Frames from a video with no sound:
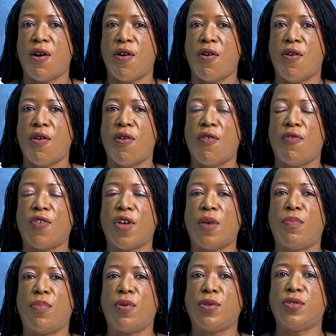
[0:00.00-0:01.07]
of a
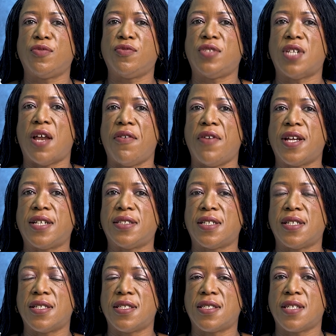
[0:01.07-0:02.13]
board of
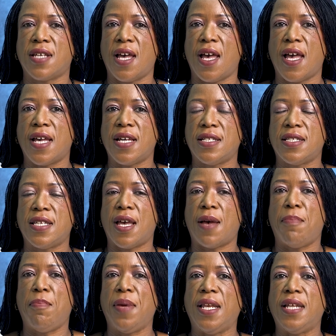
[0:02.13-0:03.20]
directors is the
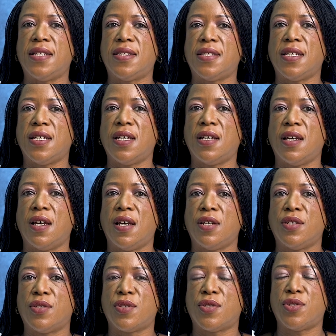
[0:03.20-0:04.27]
ability
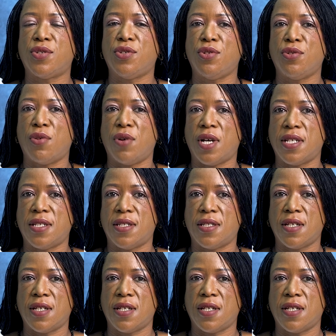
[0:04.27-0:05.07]
to steward